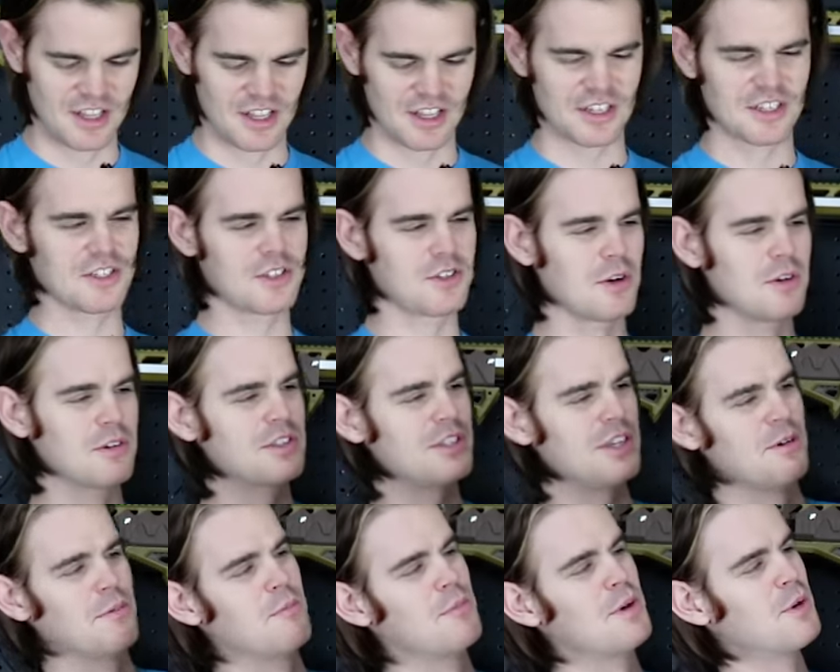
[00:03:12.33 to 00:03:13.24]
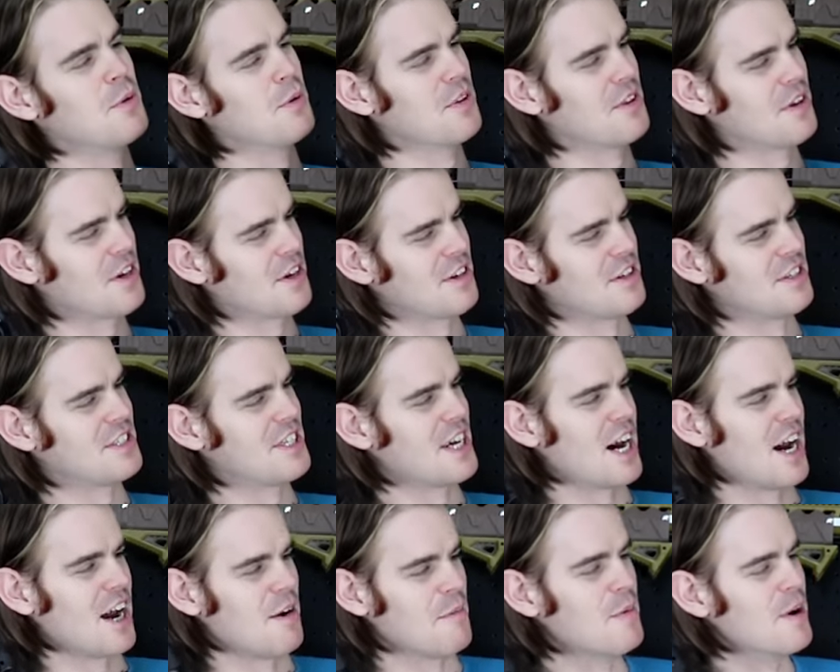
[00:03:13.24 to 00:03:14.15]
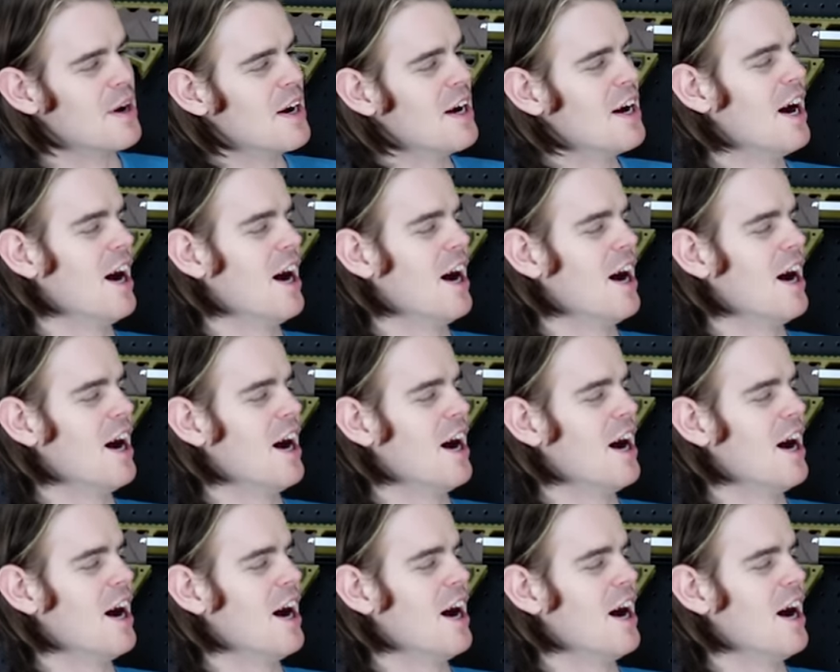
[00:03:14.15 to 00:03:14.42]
Like, don't tempt me with a good time.